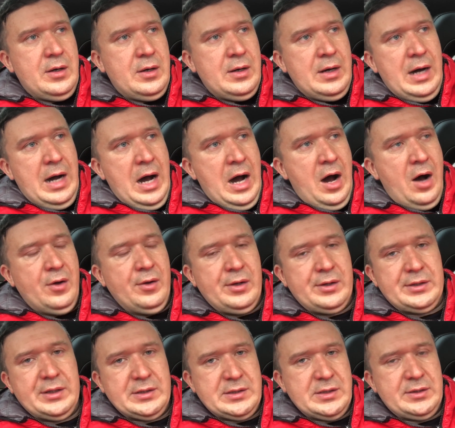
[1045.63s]
how
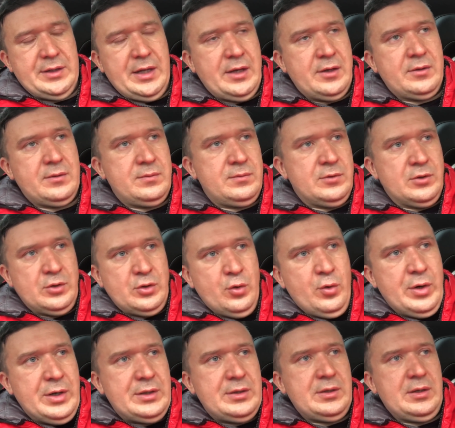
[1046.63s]
long does it take to
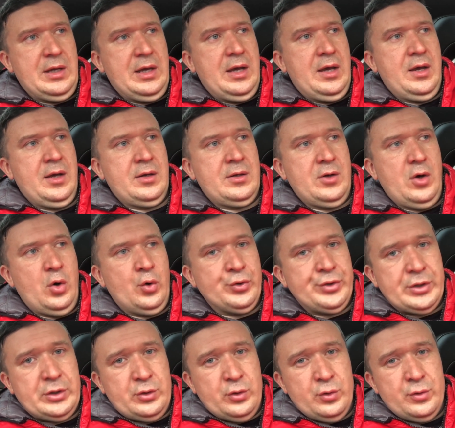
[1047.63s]
do it and all
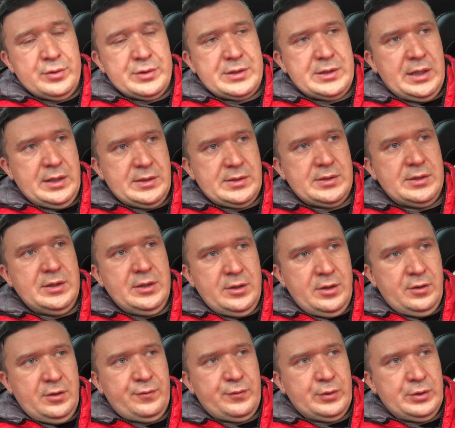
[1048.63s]
the tools that's
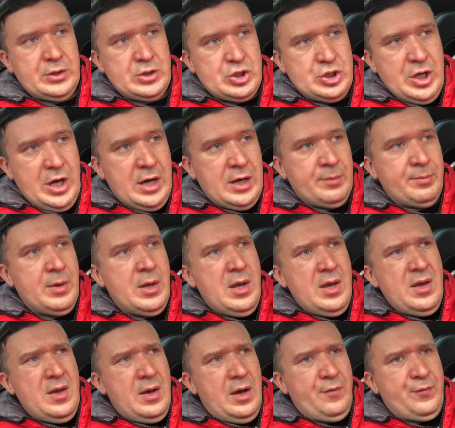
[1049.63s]
needed for the job.
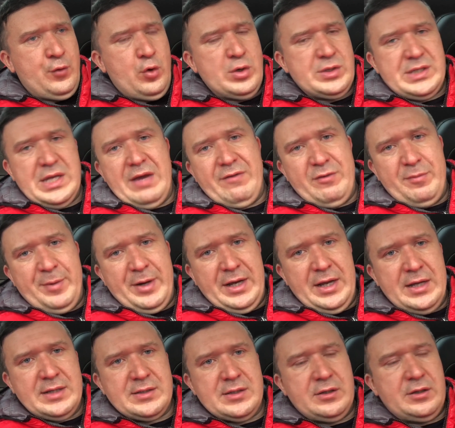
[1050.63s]
Of course, everybody
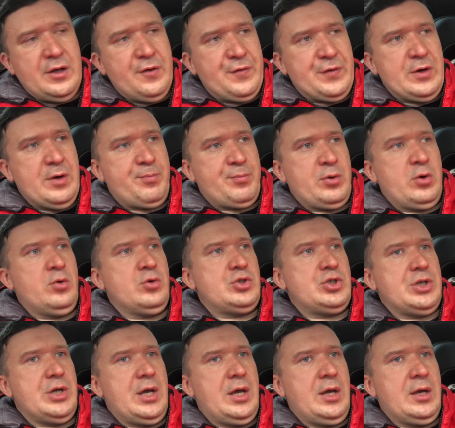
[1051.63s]
has a different
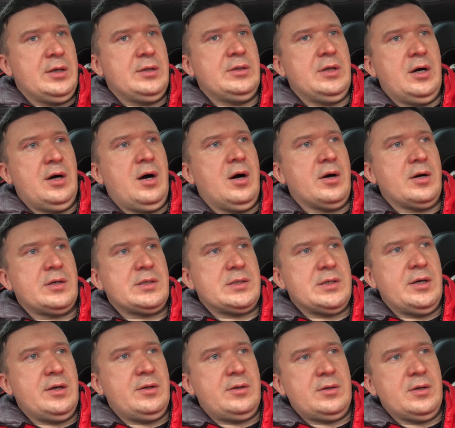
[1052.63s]
approach, and the
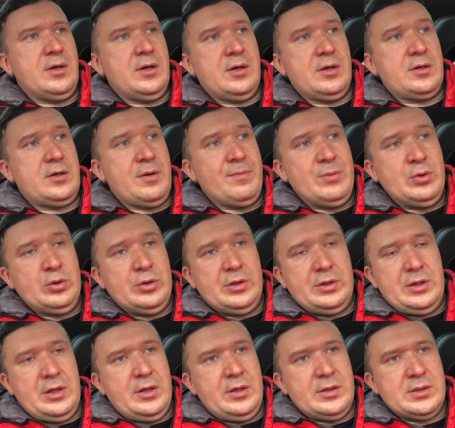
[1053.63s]
RX8
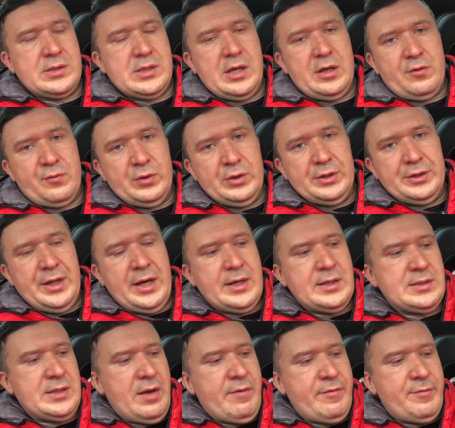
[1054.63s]
community is like really
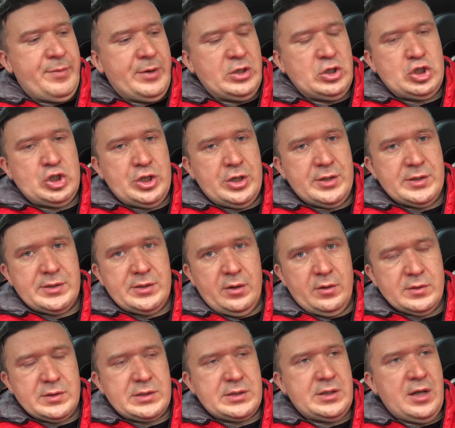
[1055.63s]
nice. Everybody shares their
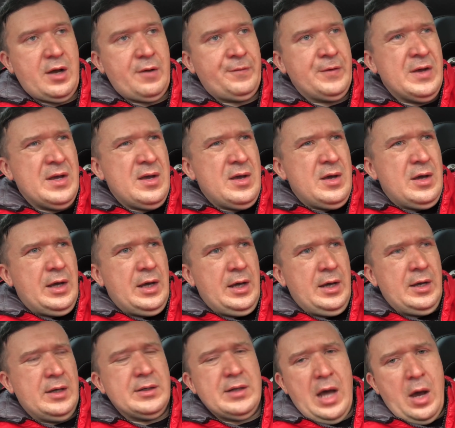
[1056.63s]
own stuff,
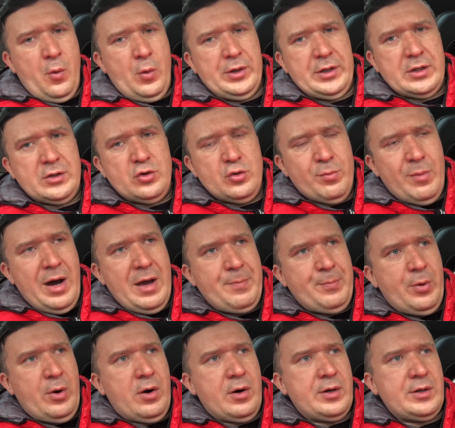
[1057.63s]
and I want to do my
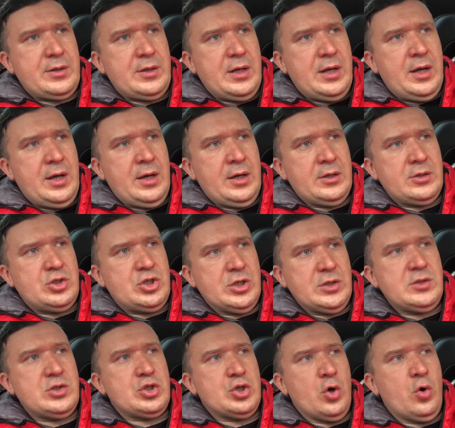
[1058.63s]
part and
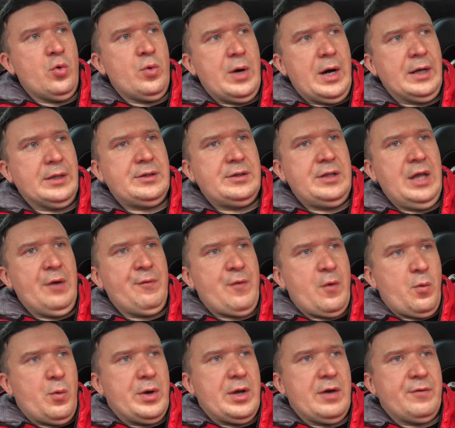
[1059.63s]
just show a
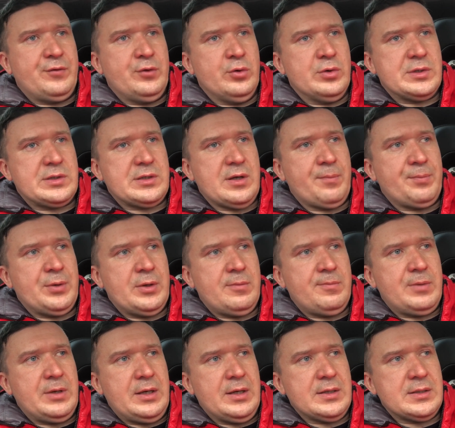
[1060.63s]
different way of doing something,
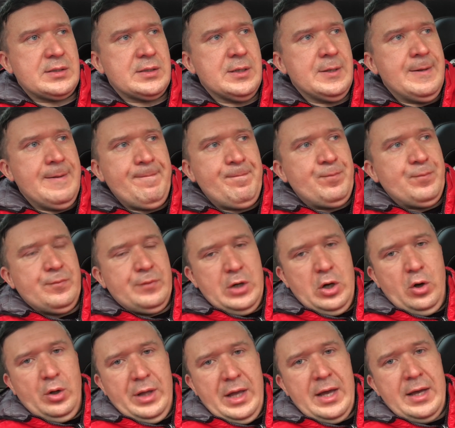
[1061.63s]
because we
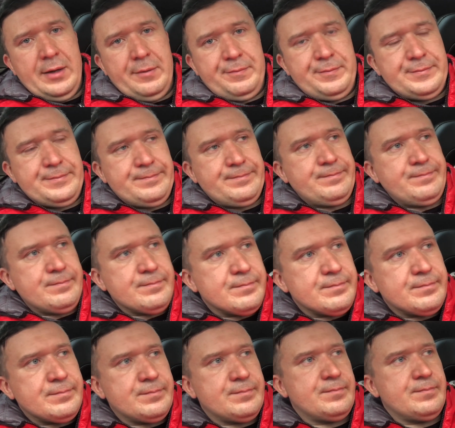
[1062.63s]
all have,
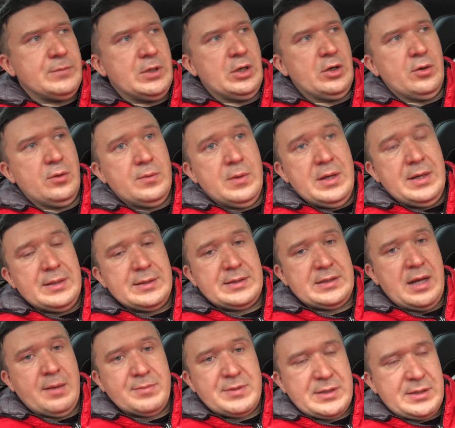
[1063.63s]
you know,
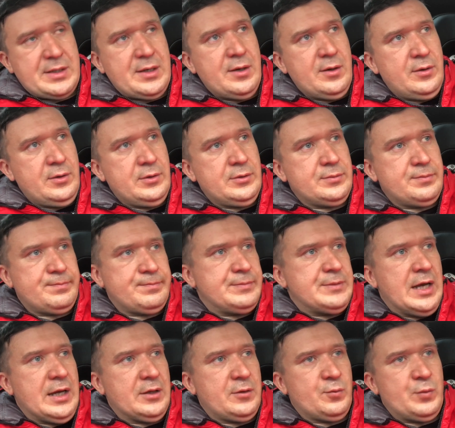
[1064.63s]
some skill
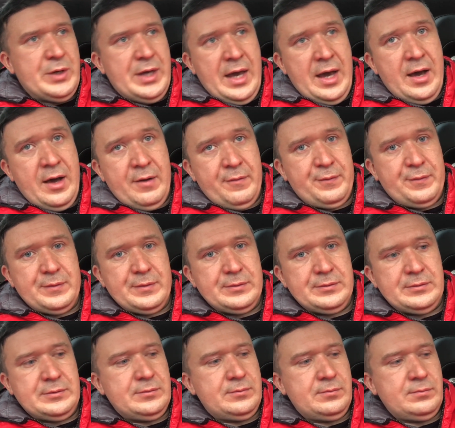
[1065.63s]
that we have,
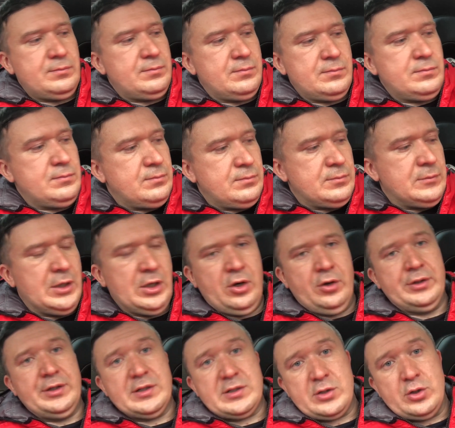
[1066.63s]
you know,
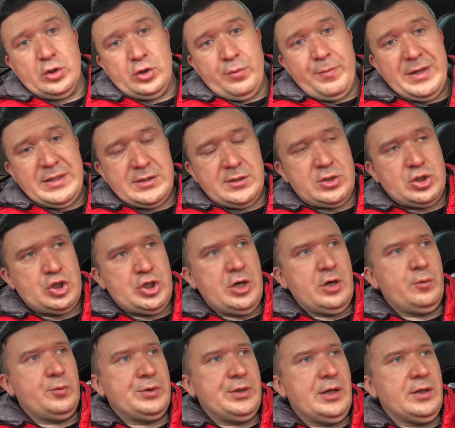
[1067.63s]
and it's good to basically share
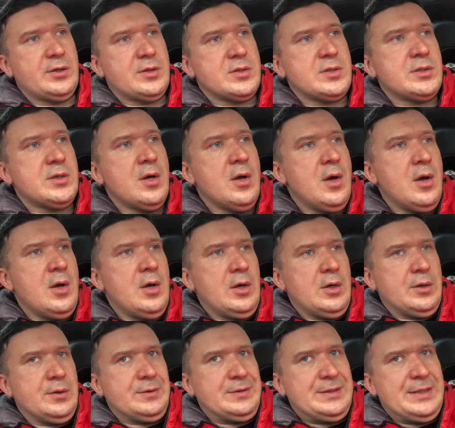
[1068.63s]
it with others.
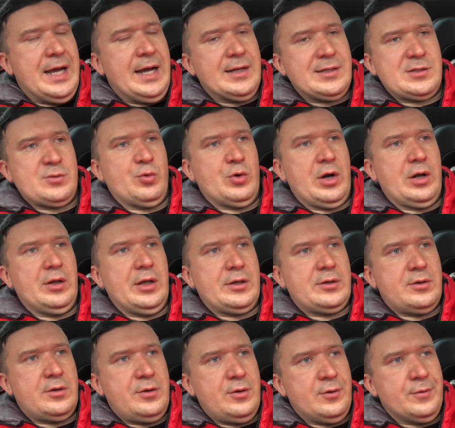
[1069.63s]
That's what I
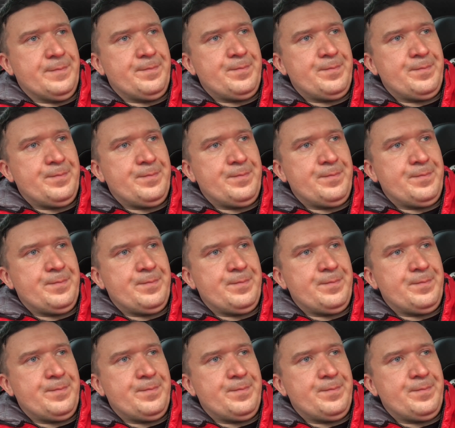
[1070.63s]
like to do.